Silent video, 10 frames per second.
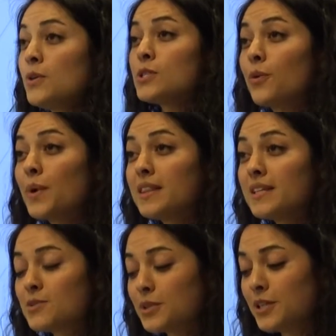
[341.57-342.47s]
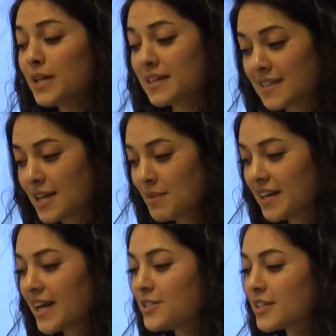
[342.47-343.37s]
So with this renewed
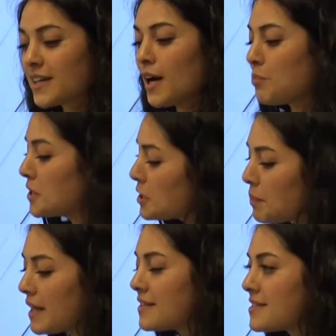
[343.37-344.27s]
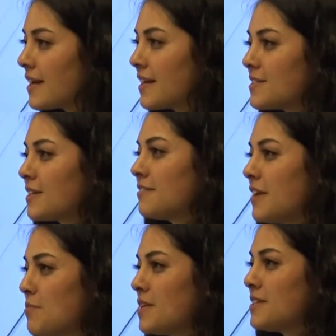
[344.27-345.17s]
excitement, I took a couple independent studies on
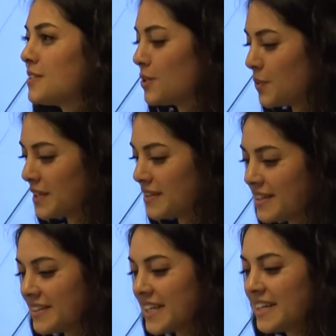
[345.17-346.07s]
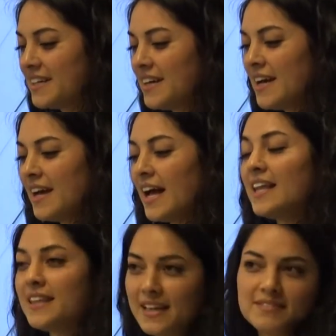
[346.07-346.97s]
feminist and queer theory,
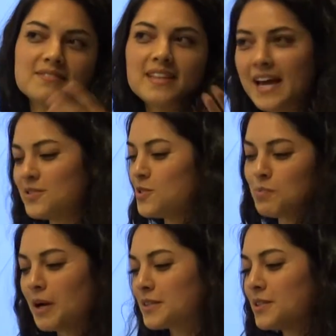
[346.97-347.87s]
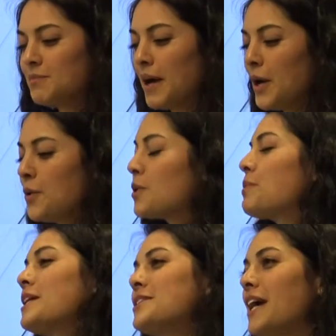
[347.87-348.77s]
and then that sparked my own
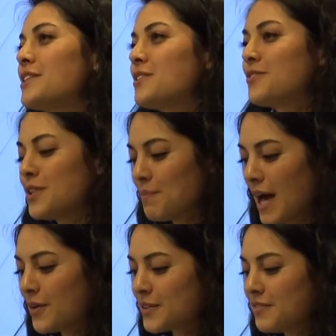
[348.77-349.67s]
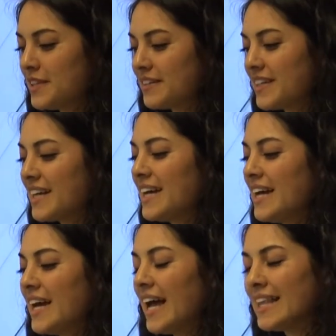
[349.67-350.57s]
appreciation for the power of theory,
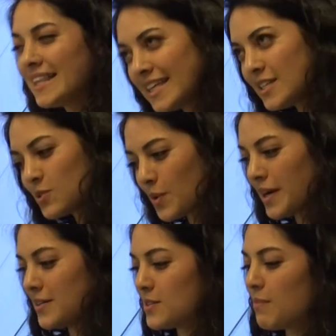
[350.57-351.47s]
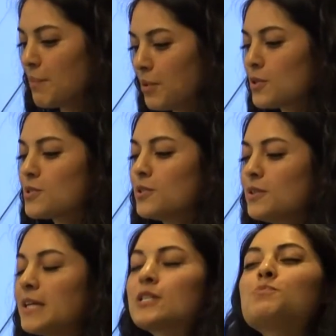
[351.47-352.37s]
and this was my
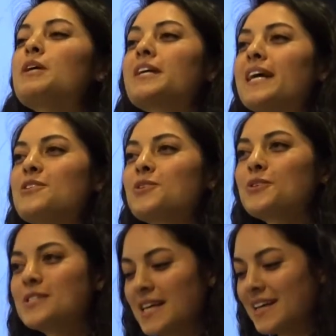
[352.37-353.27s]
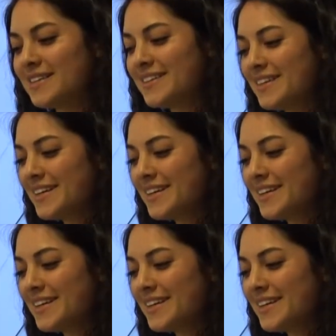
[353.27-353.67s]
personal experiential seed